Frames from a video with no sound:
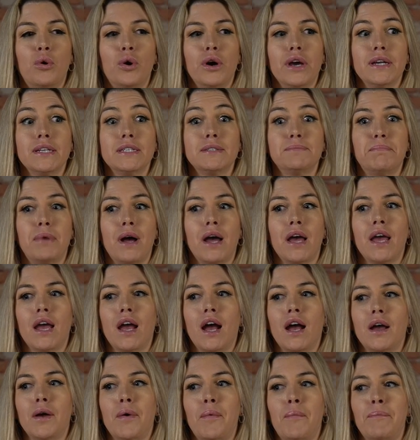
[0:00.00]
boys,
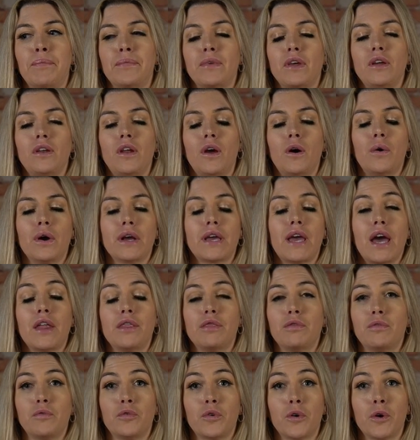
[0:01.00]
but, um, you know,
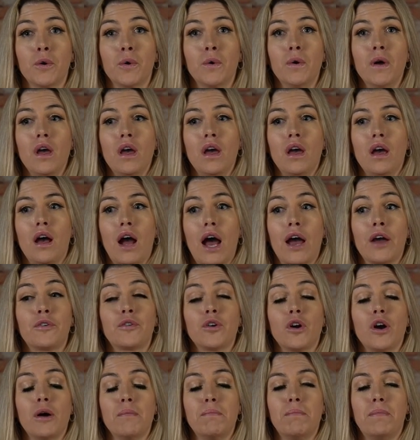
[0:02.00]
again, through, I
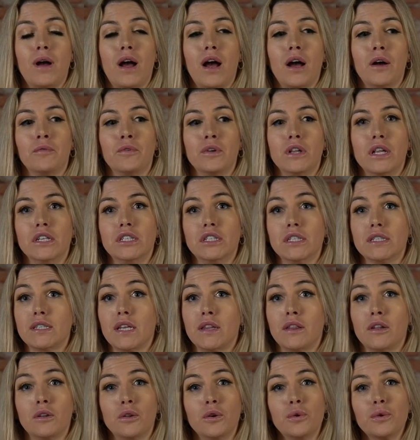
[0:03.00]
grew up uh, religious
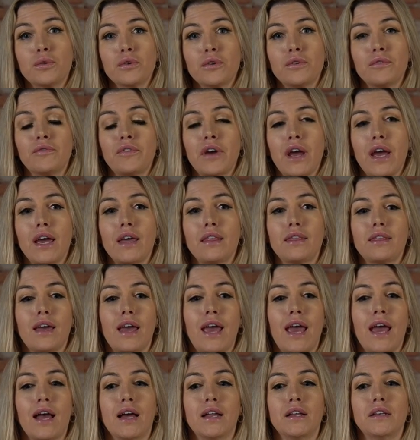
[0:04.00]
in the Lutheran faith
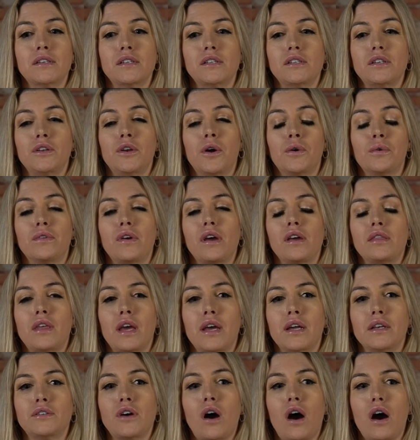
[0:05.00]
and, you know,
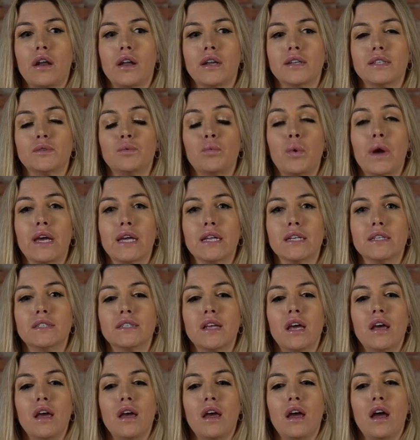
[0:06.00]
they taught us
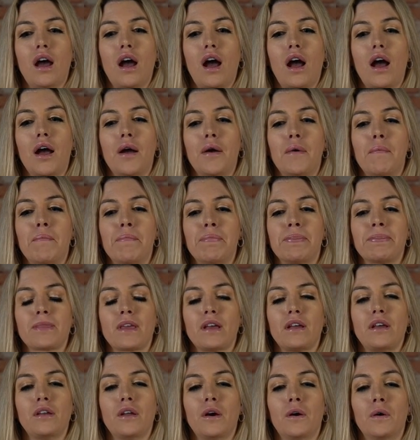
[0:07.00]
ways. Um,
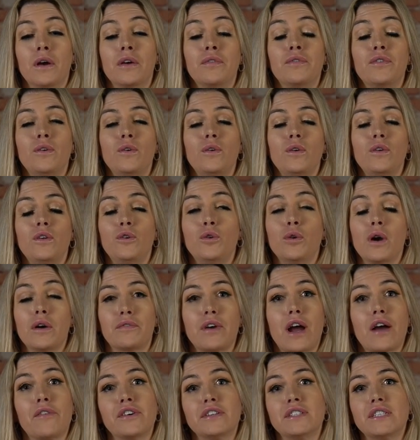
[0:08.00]
you know, if you, you
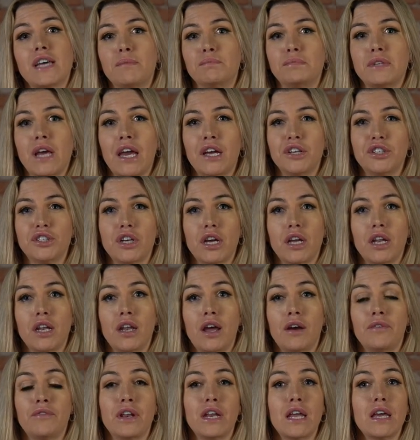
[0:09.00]
ever have a
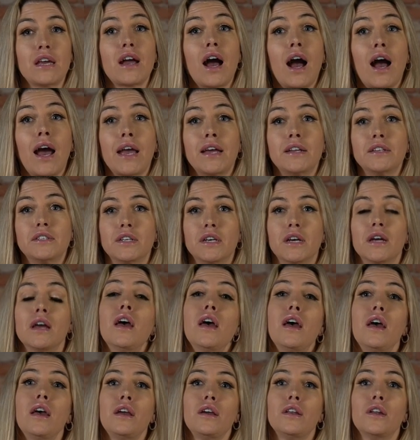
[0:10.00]
temptation of any kind to,
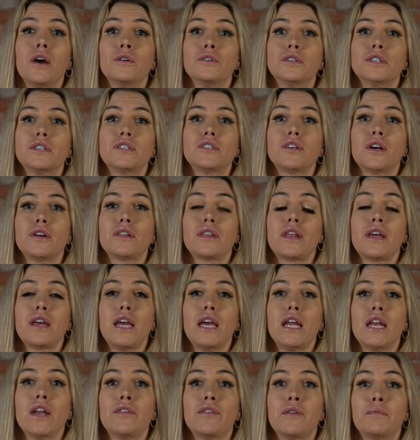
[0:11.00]
you know, just start
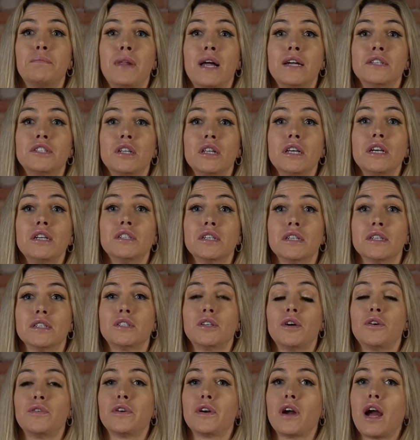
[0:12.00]
thinking of the Pledge Allegiance.
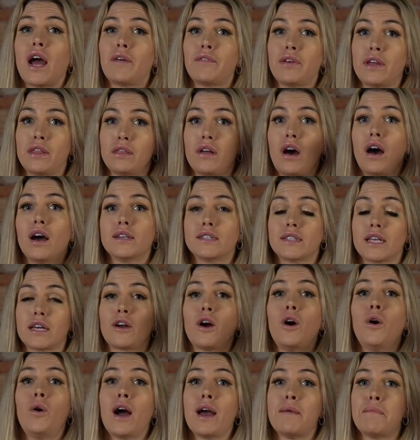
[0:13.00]
So if you're having thoughts
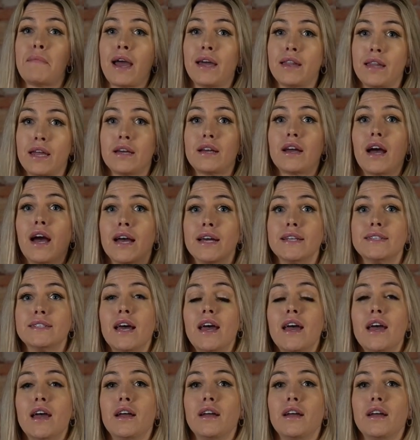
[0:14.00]
like, oh, I might like guys,